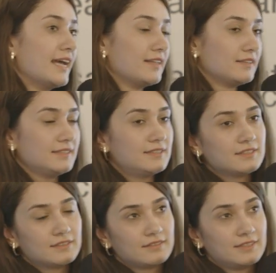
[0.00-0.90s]
And
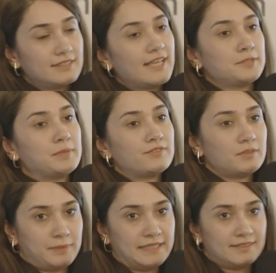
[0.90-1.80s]
this has been
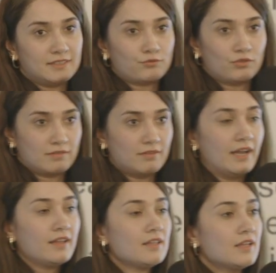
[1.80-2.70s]
repeating for a
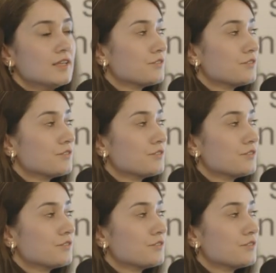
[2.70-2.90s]
while.